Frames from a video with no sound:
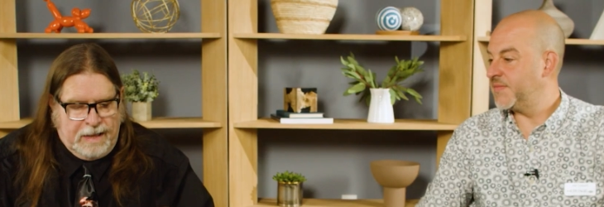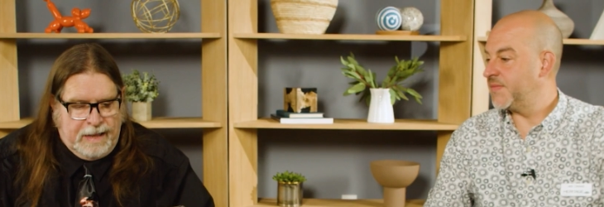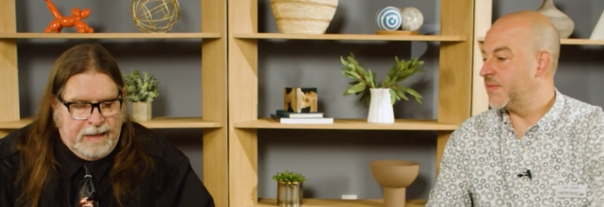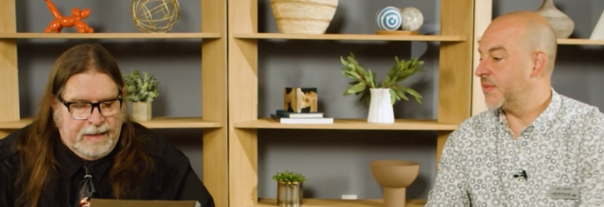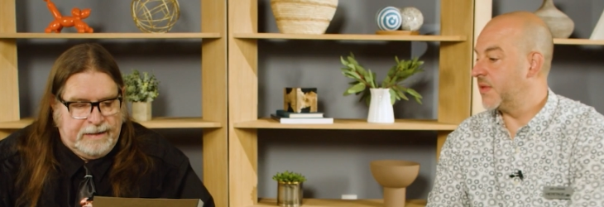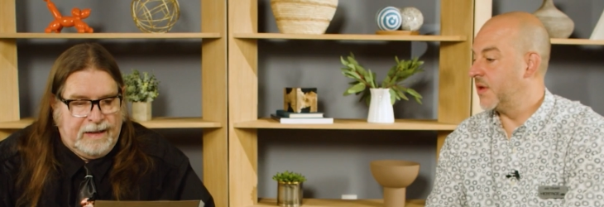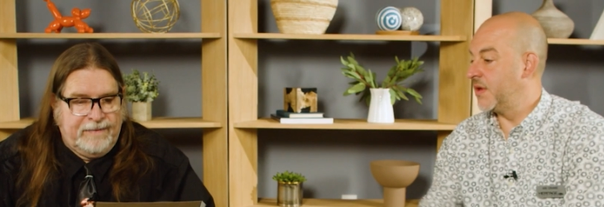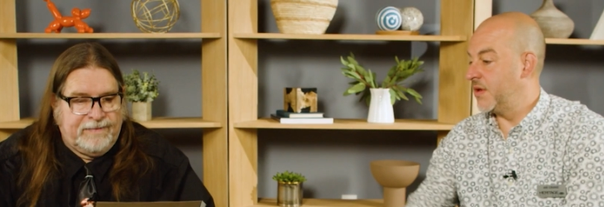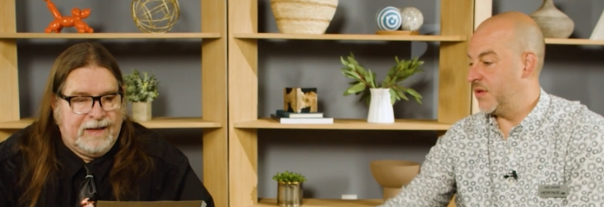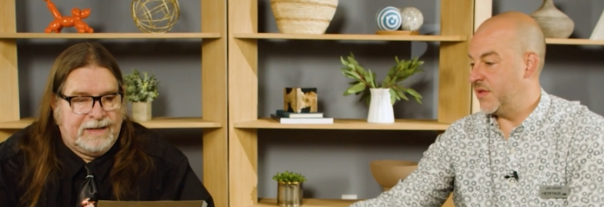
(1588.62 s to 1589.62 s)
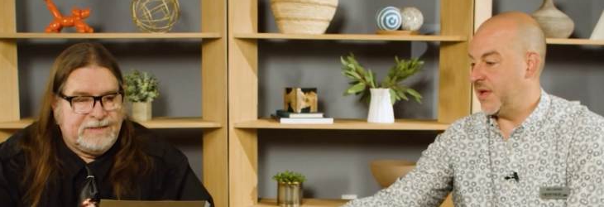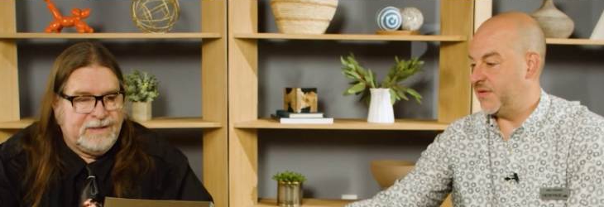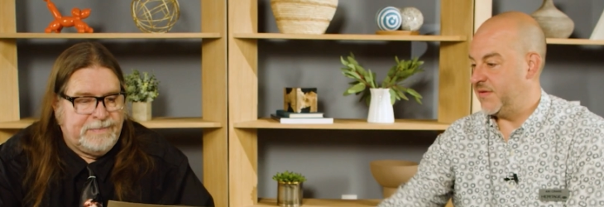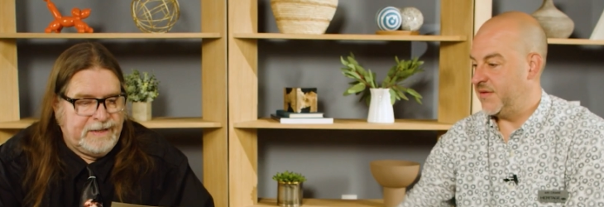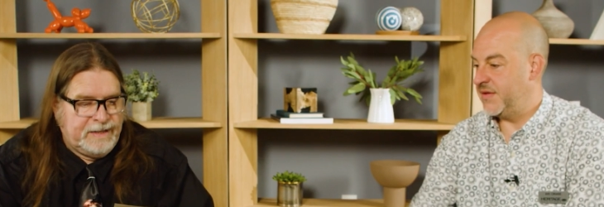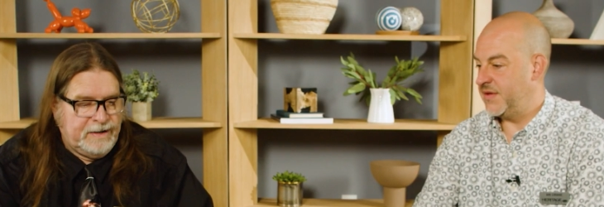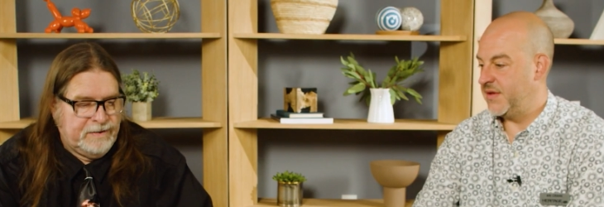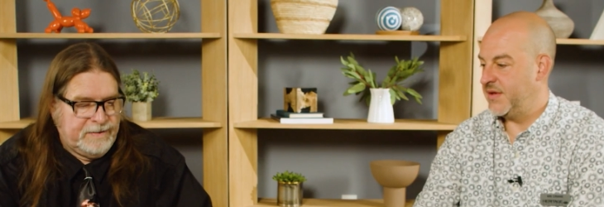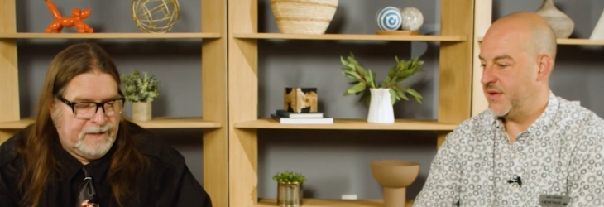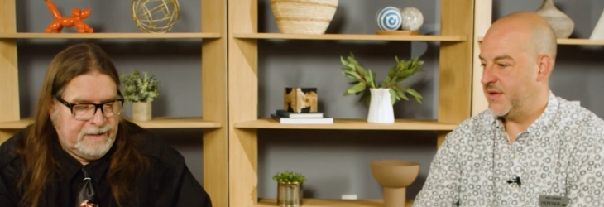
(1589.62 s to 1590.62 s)
Speaker 1: And I've got something here
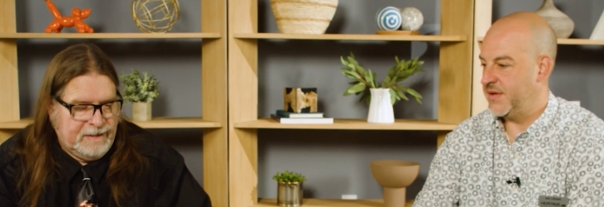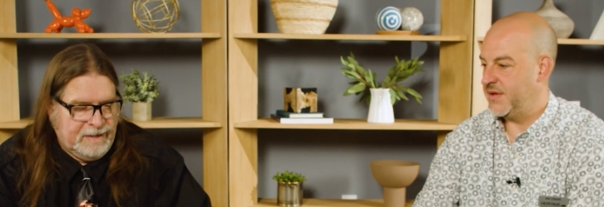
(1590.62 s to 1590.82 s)
that